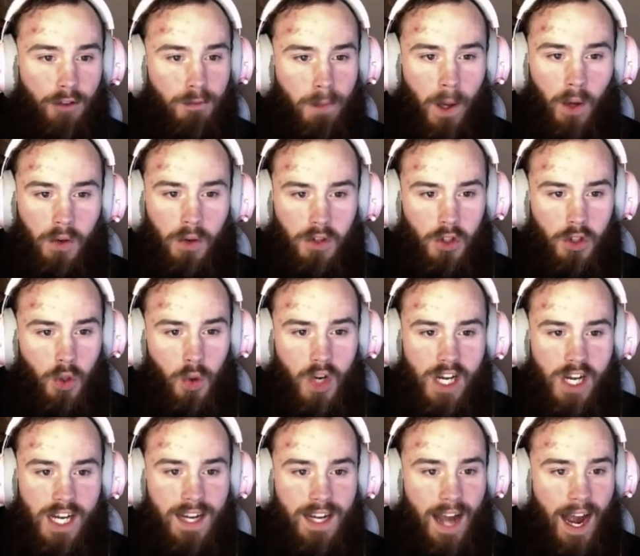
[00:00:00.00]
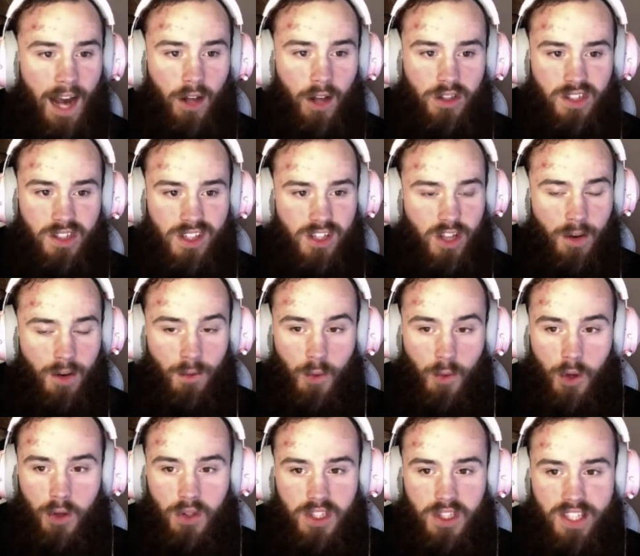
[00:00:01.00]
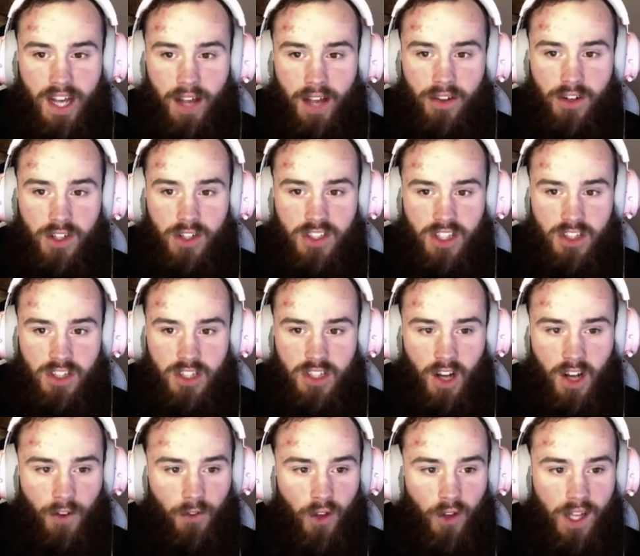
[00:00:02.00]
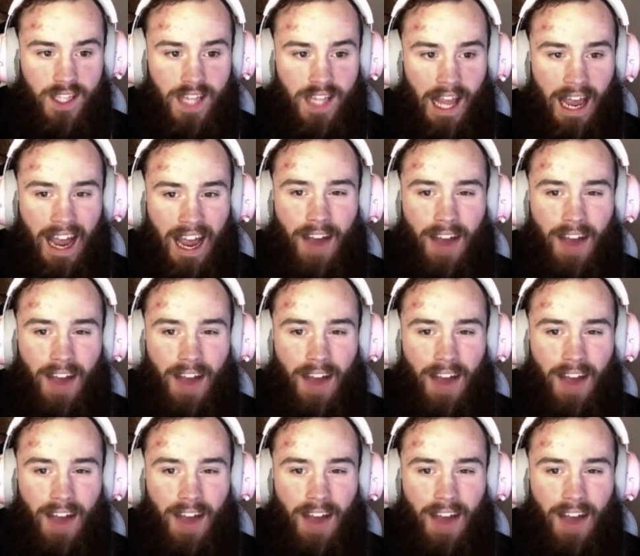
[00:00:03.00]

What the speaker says: built greenhouses and root cellars and stuff like that.